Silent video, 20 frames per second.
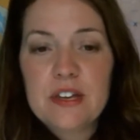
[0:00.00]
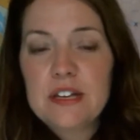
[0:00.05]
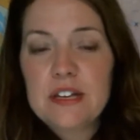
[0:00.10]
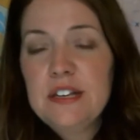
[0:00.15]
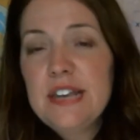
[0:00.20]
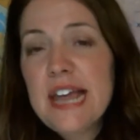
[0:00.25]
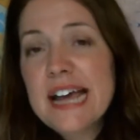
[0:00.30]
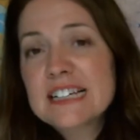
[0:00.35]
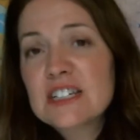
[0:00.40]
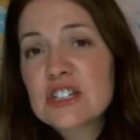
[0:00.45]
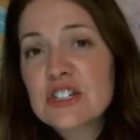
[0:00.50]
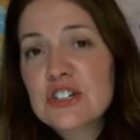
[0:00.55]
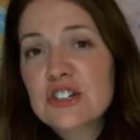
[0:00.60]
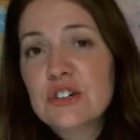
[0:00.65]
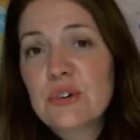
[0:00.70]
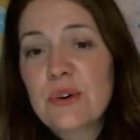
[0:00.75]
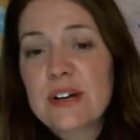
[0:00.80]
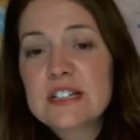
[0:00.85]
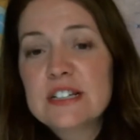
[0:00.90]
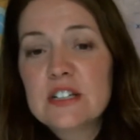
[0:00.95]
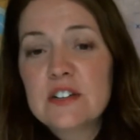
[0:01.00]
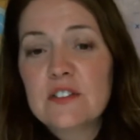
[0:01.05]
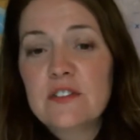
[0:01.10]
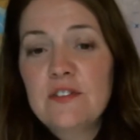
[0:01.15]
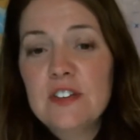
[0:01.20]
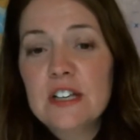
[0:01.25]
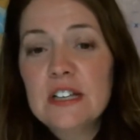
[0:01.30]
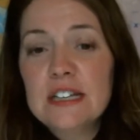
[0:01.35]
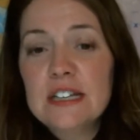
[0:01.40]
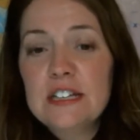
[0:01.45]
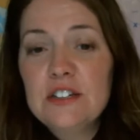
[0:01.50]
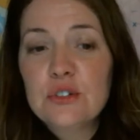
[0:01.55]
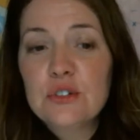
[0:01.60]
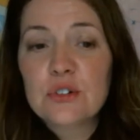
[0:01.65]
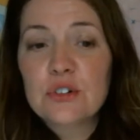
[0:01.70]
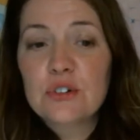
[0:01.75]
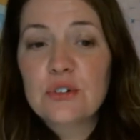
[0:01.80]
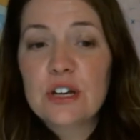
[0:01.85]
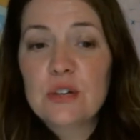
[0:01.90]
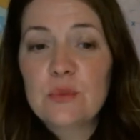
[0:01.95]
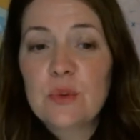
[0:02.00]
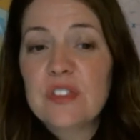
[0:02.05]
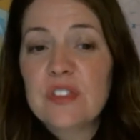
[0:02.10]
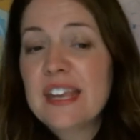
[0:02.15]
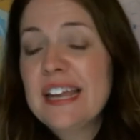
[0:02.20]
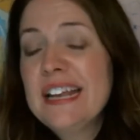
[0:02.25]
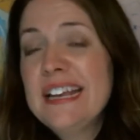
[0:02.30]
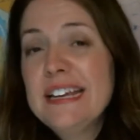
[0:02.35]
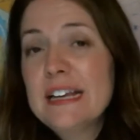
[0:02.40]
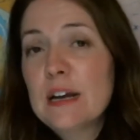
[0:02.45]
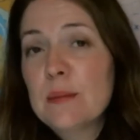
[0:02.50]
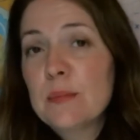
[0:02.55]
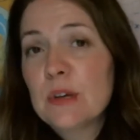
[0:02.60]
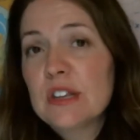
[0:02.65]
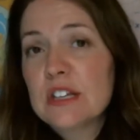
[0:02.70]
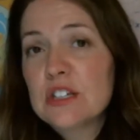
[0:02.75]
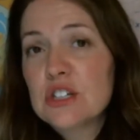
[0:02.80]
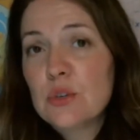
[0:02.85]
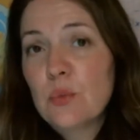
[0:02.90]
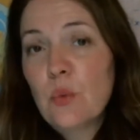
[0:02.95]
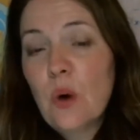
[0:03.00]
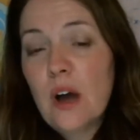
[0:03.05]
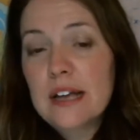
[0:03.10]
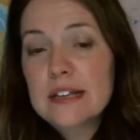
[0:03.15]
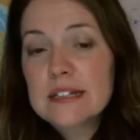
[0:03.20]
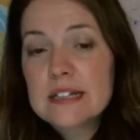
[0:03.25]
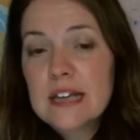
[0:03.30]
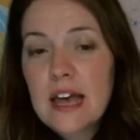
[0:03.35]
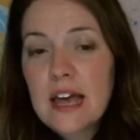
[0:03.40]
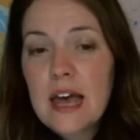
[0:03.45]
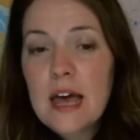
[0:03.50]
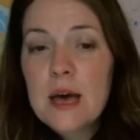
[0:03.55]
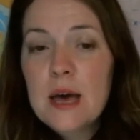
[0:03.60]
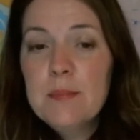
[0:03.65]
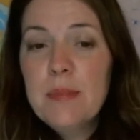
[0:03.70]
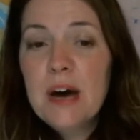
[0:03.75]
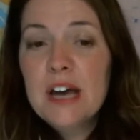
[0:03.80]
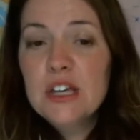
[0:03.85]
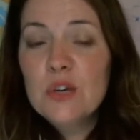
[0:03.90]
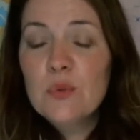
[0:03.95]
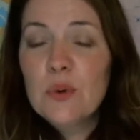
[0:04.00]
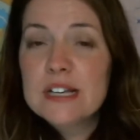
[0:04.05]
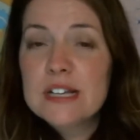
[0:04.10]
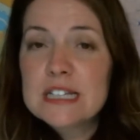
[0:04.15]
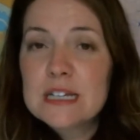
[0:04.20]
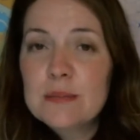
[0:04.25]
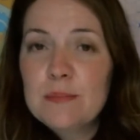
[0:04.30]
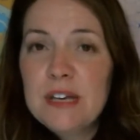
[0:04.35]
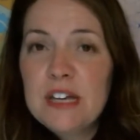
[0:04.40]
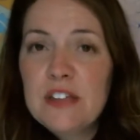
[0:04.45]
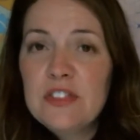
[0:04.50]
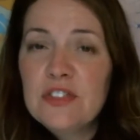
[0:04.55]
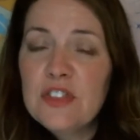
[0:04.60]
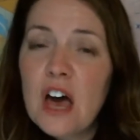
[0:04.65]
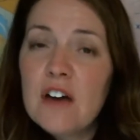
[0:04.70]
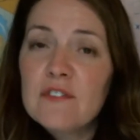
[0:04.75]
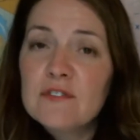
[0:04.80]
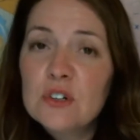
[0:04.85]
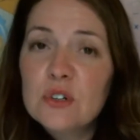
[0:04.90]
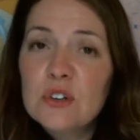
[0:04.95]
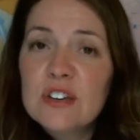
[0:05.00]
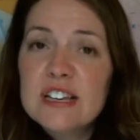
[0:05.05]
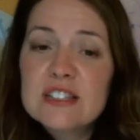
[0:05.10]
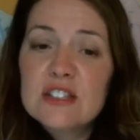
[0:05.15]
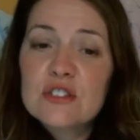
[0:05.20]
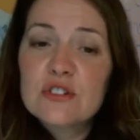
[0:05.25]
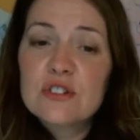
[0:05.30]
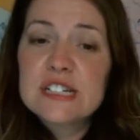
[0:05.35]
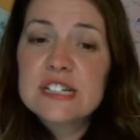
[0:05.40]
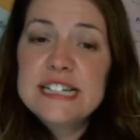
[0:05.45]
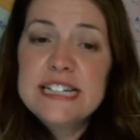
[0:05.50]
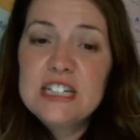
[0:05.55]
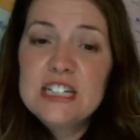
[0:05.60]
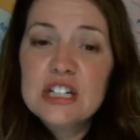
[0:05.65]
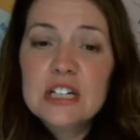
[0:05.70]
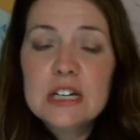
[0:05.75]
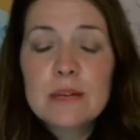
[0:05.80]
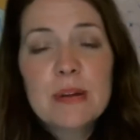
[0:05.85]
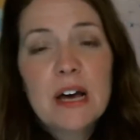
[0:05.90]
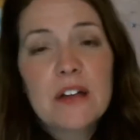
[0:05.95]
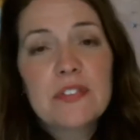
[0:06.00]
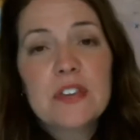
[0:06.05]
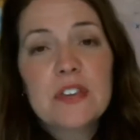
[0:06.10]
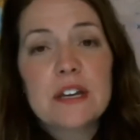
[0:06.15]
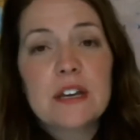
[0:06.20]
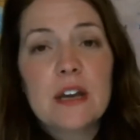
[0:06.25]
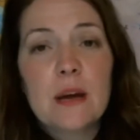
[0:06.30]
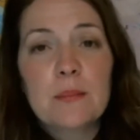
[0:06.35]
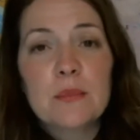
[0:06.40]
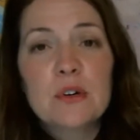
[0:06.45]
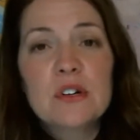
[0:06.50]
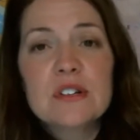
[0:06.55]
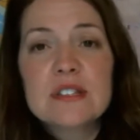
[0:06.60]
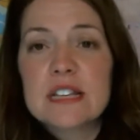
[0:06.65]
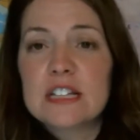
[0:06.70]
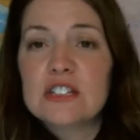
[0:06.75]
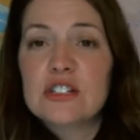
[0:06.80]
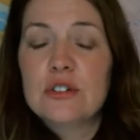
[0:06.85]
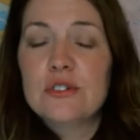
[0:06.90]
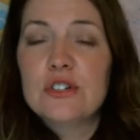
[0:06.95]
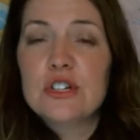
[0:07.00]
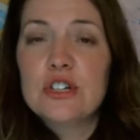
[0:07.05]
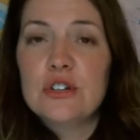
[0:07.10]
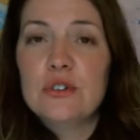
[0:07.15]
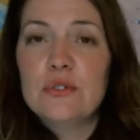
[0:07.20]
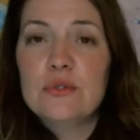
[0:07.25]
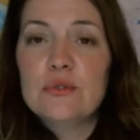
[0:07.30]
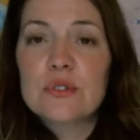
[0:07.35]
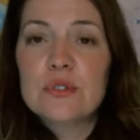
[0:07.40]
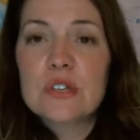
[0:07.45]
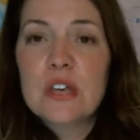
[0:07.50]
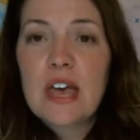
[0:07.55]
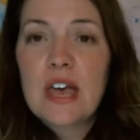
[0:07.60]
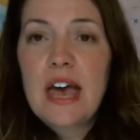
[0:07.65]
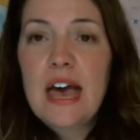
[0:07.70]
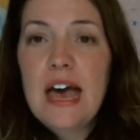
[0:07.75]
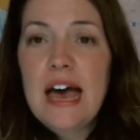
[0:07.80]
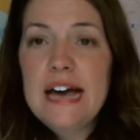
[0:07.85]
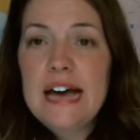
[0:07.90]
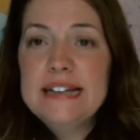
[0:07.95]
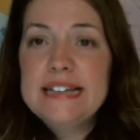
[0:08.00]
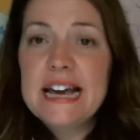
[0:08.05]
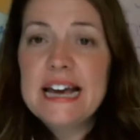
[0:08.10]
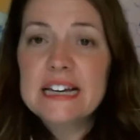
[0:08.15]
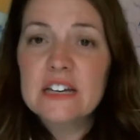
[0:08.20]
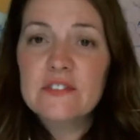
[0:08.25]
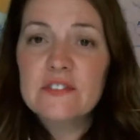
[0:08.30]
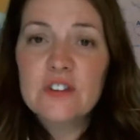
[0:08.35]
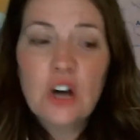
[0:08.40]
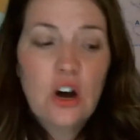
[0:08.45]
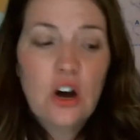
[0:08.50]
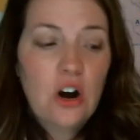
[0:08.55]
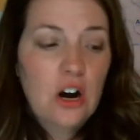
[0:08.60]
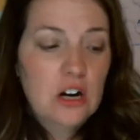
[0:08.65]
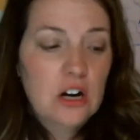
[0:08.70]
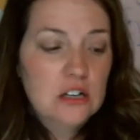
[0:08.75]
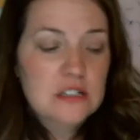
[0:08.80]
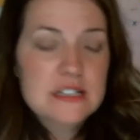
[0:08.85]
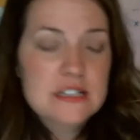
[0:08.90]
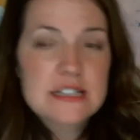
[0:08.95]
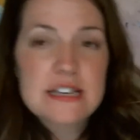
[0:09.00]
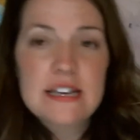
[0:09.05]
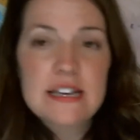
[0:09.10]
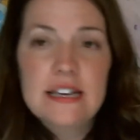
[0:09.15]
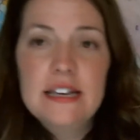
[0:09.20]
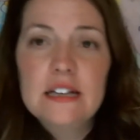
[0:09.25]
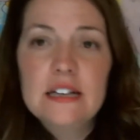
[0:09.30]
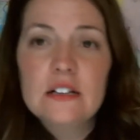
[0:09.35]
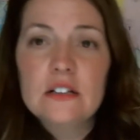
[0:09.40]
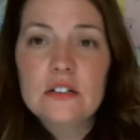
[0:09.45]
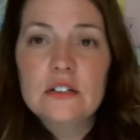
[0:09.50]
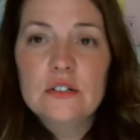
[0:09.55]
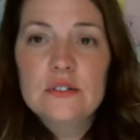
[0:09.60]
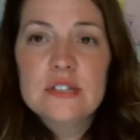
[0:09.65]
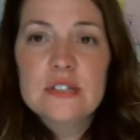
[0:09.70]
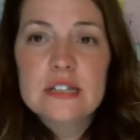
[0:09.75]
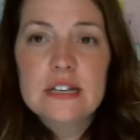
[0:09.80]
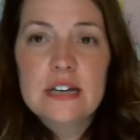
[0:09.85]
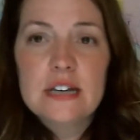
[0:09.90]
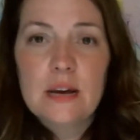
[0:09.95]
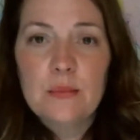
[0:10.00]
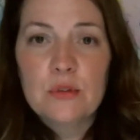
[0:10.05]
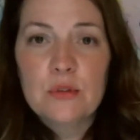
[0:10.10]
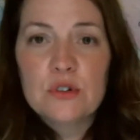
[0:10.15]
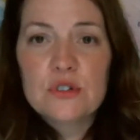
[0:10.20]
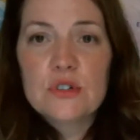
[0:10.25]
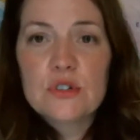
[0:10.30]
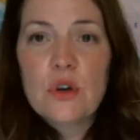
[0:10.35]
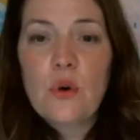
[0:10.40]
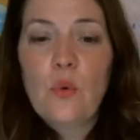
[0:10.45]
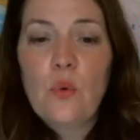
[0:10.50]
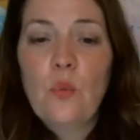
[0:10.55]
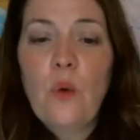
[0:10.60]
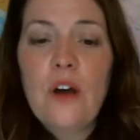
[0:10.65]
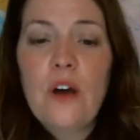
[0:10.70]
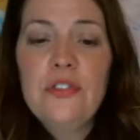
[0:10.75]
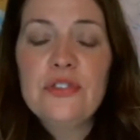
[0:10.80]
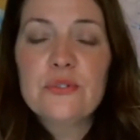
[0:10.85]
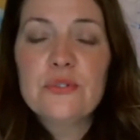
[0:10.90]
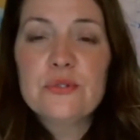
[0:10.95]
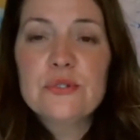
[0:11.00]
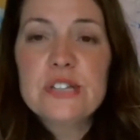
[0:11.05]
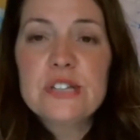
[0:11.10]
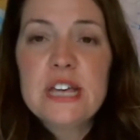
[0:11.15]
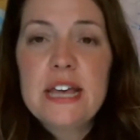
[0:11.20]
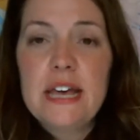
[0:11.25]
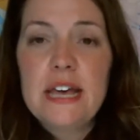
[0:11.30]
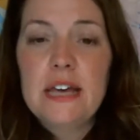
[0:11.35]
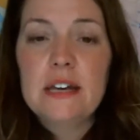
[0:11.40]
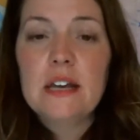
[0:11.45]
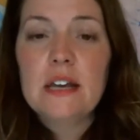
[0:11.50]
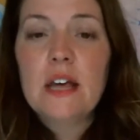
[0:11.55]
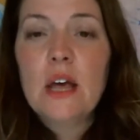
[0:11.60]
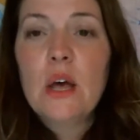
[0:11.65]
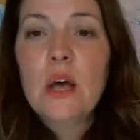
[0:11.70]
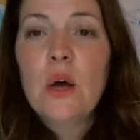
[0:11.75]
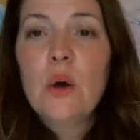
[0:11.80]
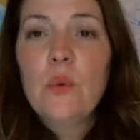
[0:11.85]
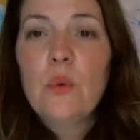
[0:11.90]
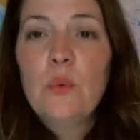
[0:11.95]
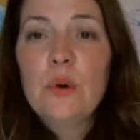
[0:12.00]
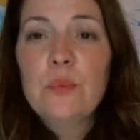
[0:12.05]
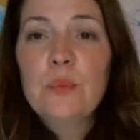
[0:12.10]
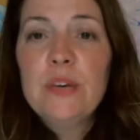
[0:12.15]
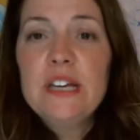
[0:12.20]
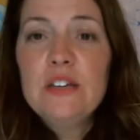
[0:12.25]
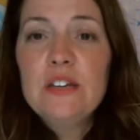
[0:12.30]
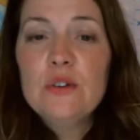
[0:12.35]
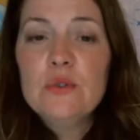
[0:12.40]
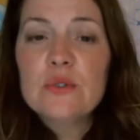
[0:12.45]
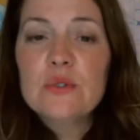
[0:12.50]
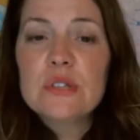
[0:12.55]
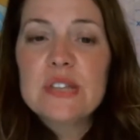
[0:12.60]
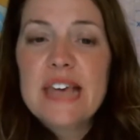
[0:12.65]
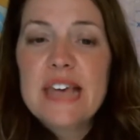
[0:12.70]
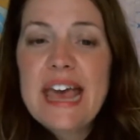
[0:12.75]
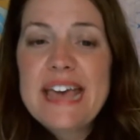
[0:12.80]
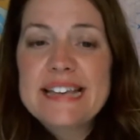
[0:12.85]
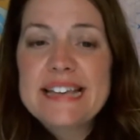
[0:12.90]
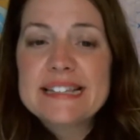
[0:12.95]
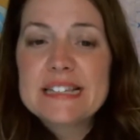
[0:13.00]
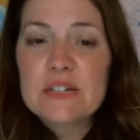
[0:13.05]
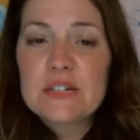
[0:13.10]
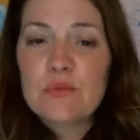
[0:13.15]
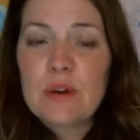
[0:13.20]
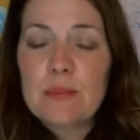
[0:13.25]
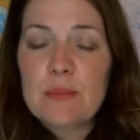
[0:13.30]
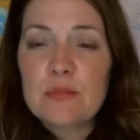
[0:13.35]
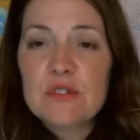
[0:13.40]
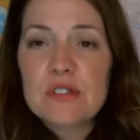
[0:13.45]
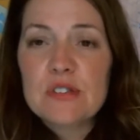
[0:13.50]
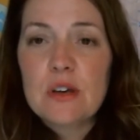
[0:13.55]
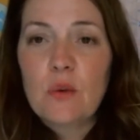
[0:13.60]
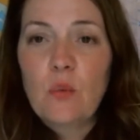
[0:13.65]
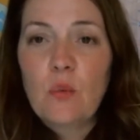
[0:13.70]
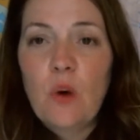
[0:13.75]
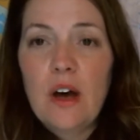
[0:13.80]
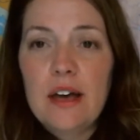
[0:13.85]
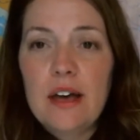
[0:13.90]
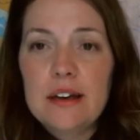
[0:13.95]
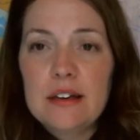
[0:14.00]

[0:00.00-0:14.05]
Next, you're going to fill in your grid with any number that you want, but you want to be thoughtful and strategic about the numbers that you choose. A deck of cards includes the numbers 1 through 10 when we use the ace to represent 1.